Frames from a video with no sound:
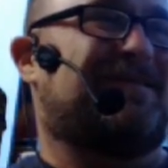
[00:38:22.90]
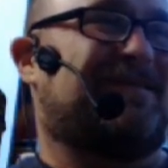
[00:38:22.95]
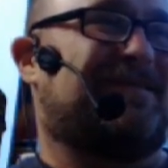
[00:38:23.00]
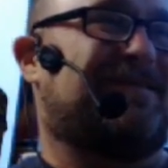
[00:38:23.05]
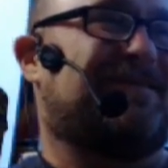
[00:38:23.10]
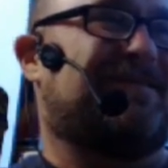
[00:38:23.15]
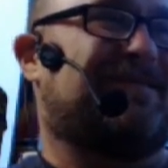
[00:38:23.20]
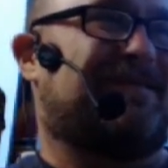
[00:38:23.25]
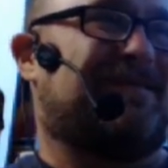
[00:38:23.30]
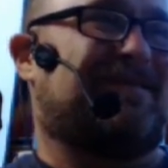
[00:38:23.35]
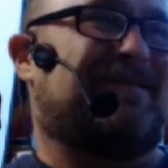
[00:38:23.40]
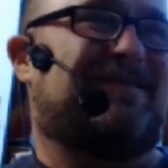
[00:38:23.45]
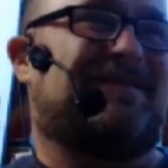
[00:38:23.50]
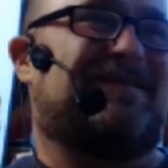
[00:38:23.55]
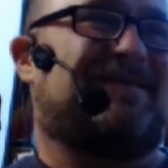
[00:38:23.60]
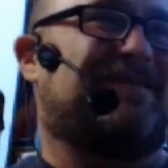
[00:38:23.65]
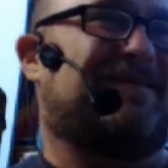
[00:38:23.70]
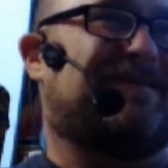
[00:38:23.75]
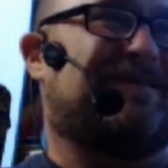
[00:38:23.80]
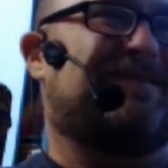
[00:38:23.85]
you're not into
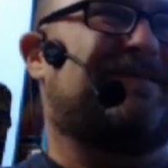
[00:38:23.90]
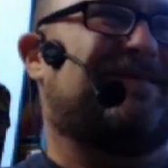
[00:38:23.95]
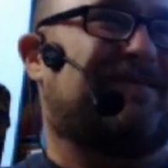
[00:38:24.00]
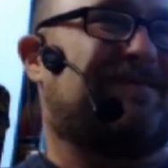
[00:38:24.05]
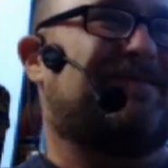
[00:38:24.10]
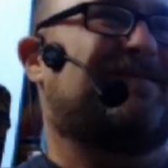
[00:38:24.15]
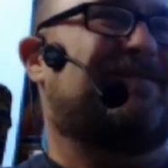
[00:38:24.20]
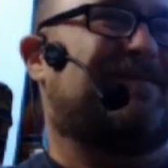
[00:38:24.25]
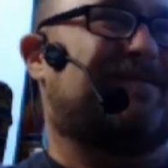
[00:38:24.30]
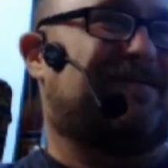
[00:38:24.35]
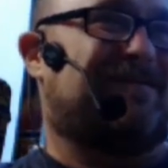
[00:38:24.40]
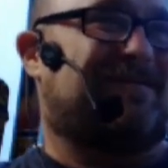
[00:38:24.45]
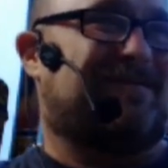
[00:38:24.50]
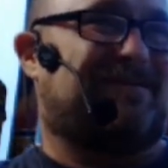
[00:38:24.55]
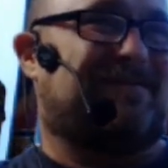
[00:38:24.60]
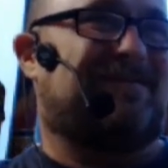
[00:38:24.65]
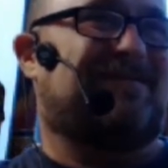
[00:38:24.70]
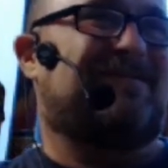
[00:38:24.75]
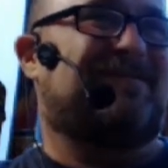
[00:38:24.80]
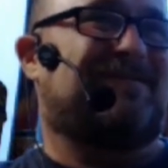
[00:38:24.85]
at all, it will definitely show
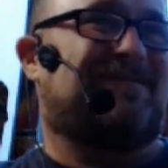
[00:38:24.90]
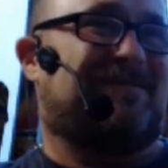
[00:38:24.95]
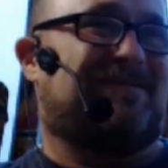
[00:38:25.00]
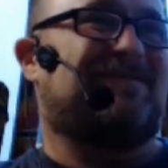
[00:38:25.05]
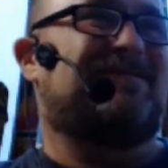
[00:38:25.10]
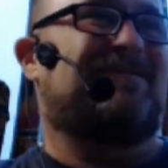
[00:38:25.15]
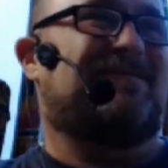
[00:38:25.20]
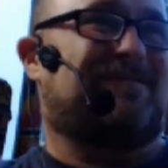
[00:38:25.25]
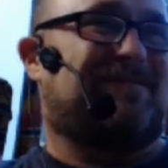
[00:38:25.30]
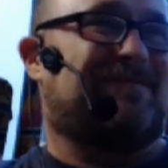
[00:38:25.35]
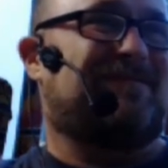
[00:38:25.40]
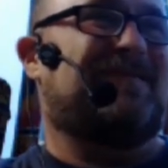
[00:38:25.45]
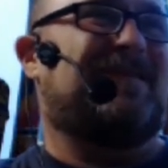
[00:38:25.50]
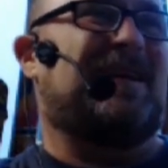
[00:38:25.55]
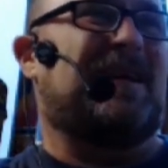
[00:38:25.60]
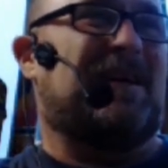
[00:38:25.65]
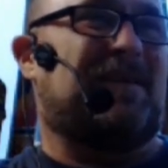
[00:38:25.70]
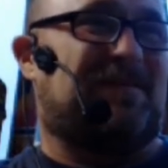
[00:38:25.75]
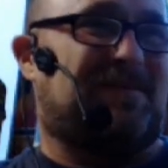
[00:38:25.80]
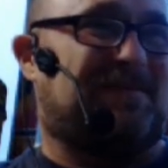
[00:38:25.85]
you that and be like, yeah,
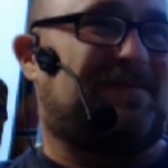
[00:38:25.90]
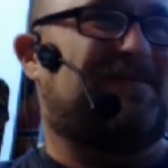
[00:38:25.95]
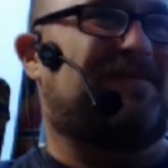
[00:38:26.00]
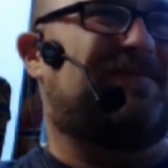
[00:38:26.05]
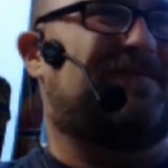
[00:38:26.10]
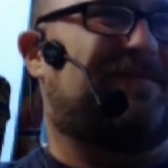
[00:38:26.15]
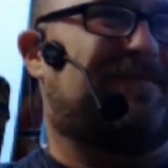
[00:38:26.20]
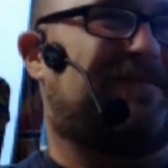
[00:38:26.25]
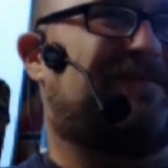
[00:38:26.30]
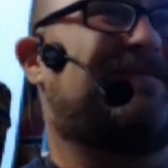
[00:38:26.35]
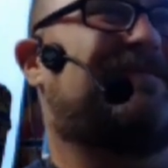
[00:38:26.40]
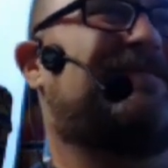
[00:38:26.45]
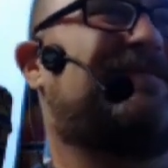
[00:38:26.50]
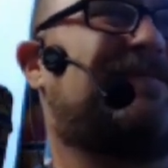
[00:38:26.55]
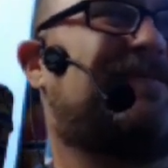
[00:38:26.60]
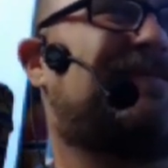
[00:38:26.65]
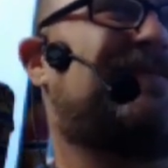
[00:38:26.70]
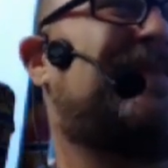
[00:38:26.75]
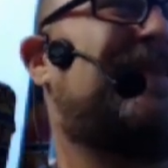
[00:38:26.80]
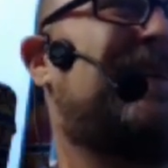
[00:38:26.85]
this yeah. is maybe not what you want to
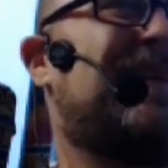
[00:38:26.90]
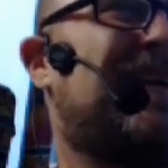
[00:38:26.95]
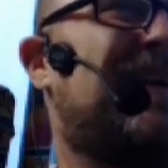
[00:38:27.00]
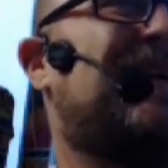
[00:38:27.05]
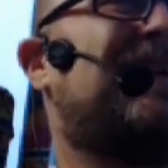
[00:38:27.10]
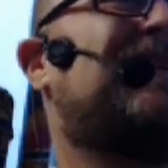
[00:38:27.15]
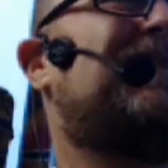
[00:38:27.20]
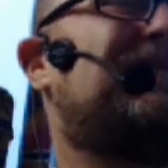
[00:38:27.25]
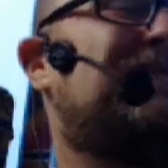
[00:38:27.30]
be doing anyways.